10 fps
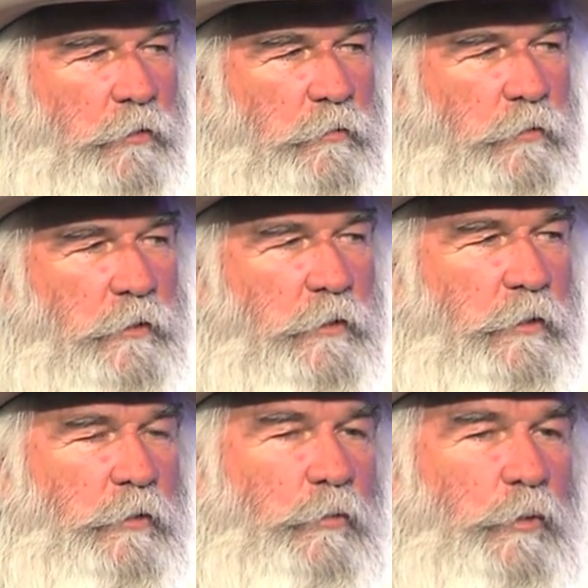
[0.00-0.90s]
and
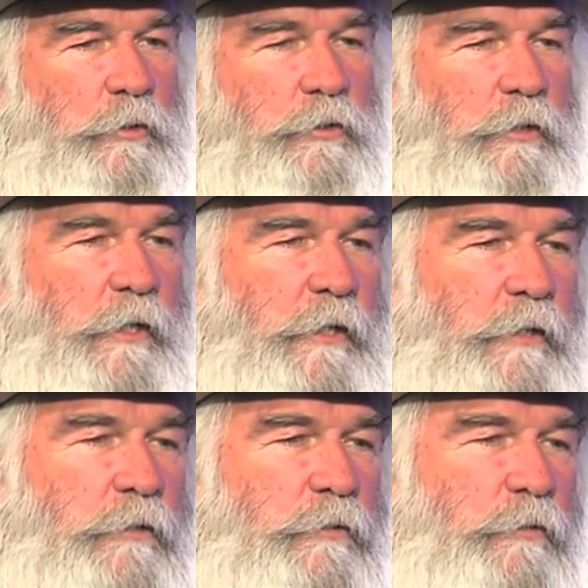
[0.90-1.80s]
we'd sing
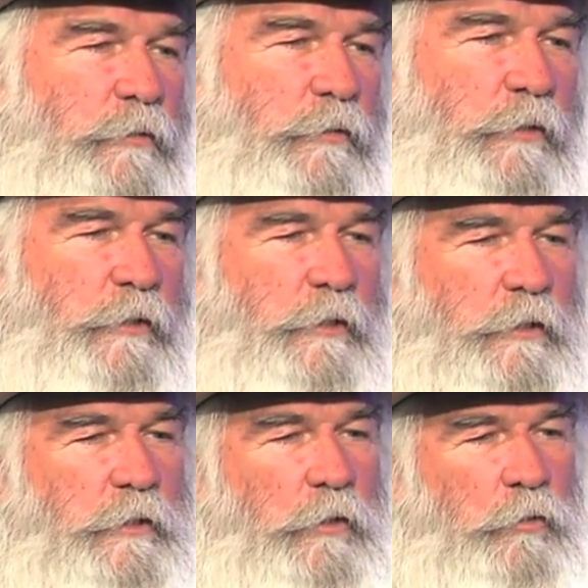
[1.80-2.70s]
it
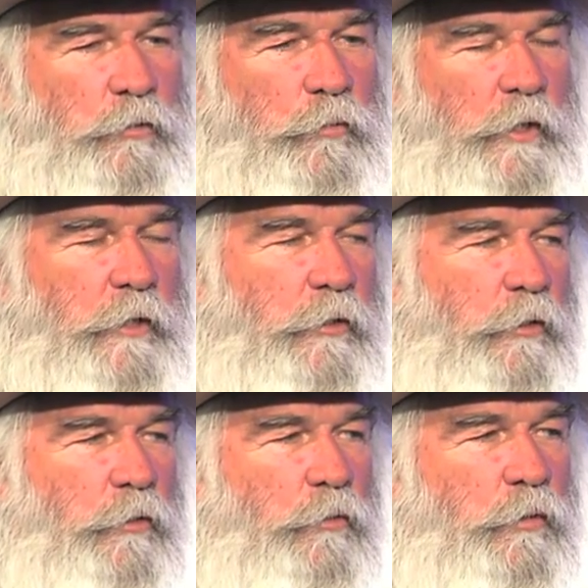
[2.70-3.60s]
on the
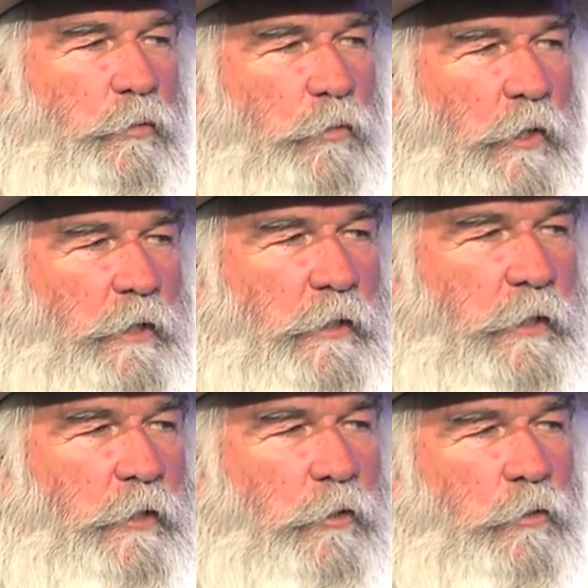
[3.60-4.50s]
radio on
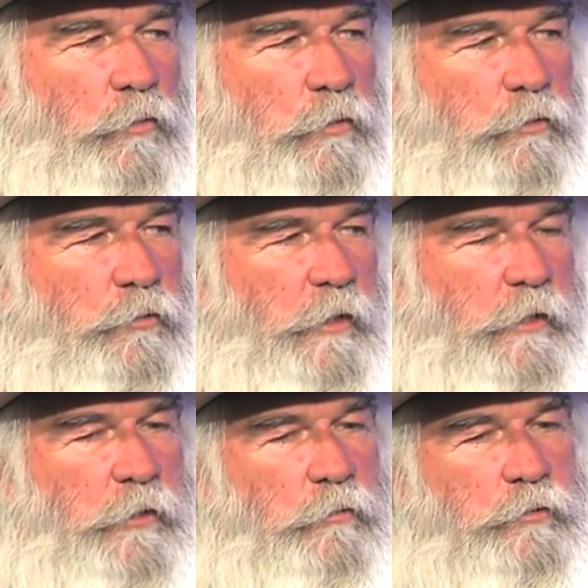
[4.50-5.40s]
Granddaddy Golden's
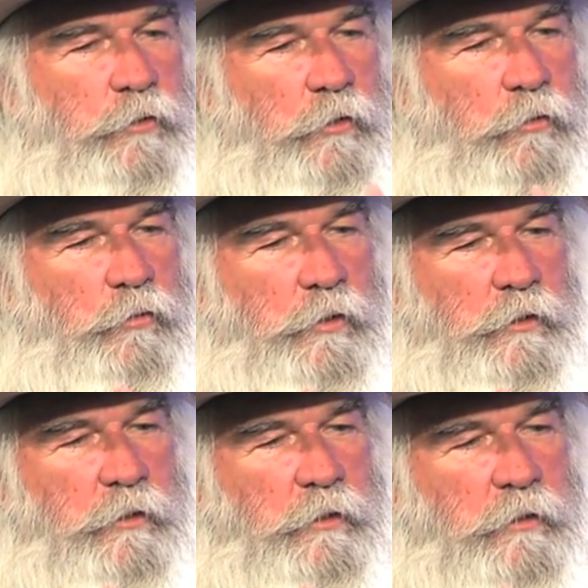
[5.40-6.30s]
radio show
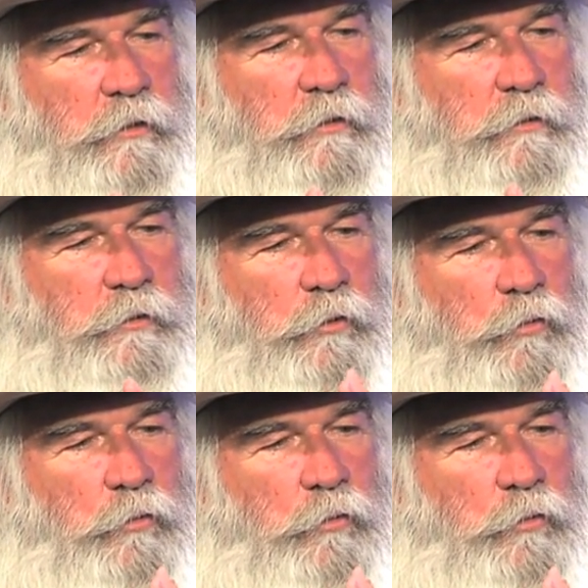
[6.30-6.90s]
and the